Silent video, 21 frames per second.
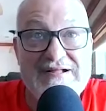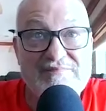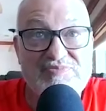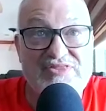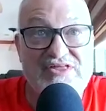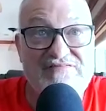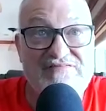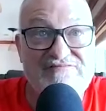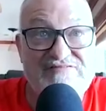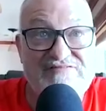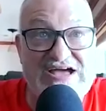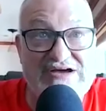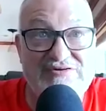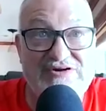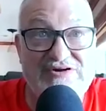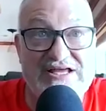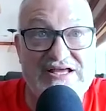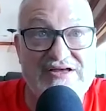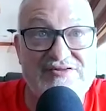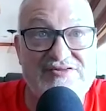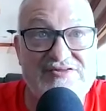the
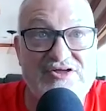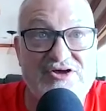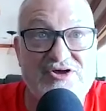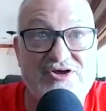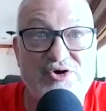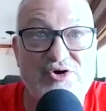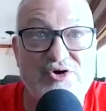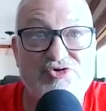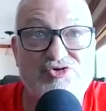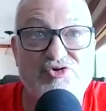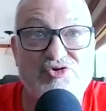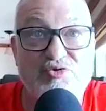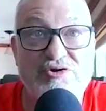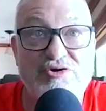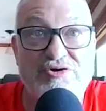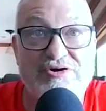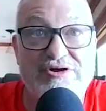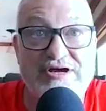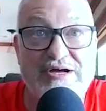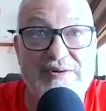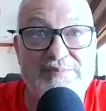founding of the Coast
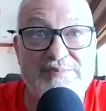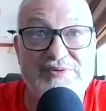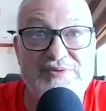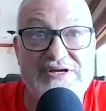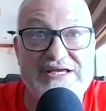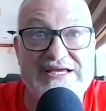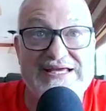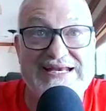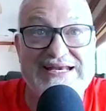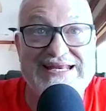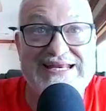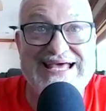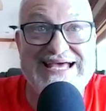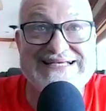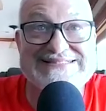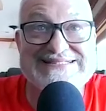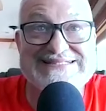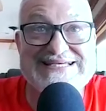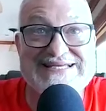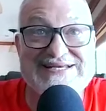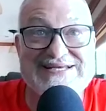Oil Company, and in
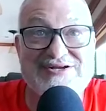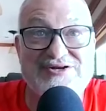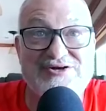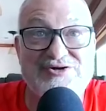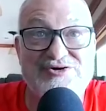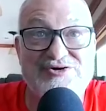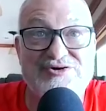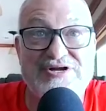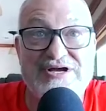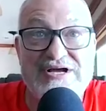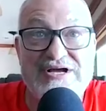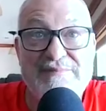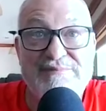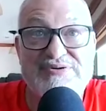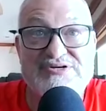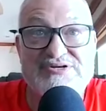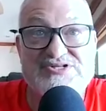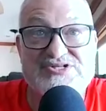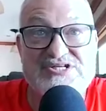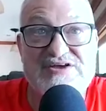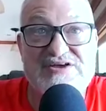1900,
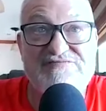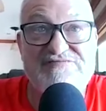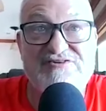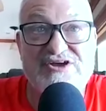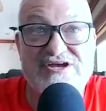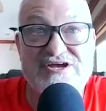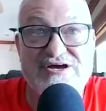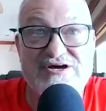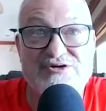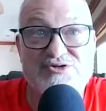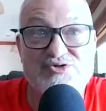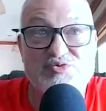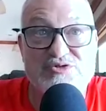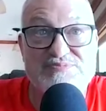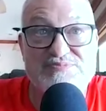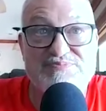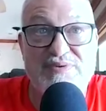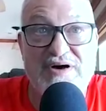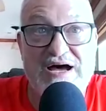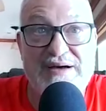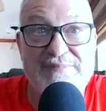Pacific Coast was
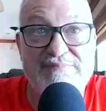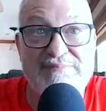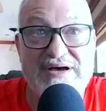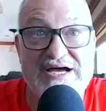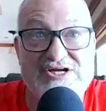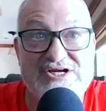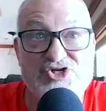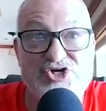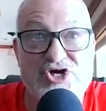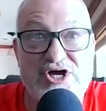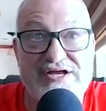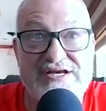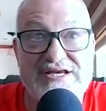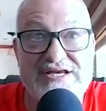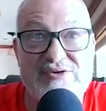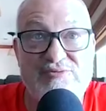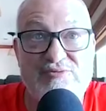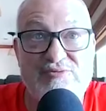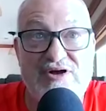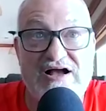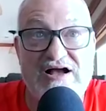bought by John
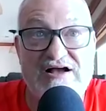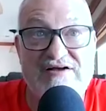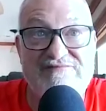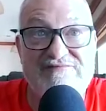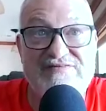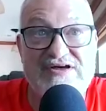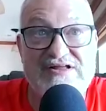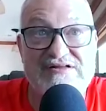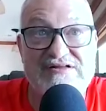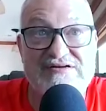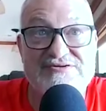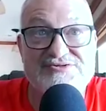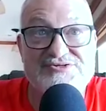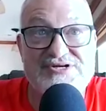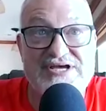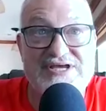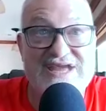D. Rockefeller's